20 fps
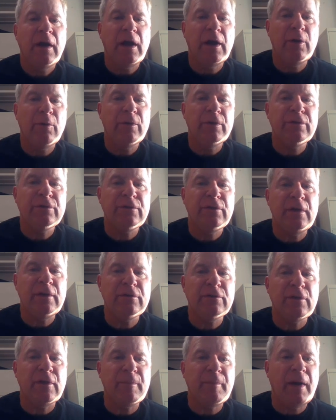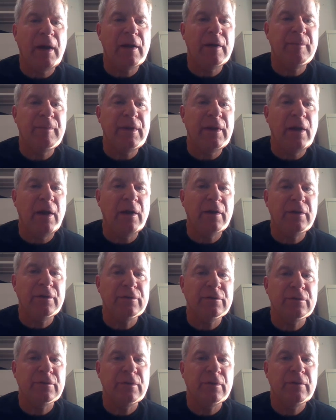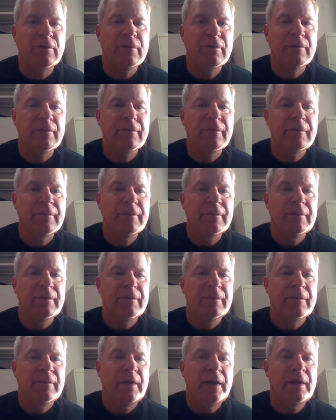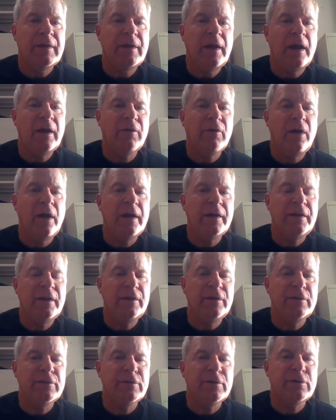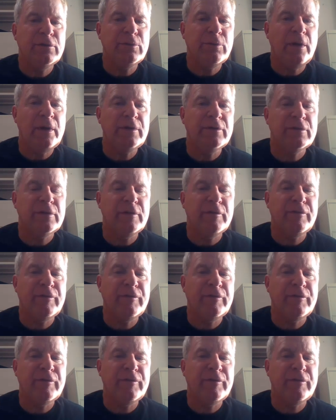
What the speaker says: I always teach them how to be honest and not lie in any situation.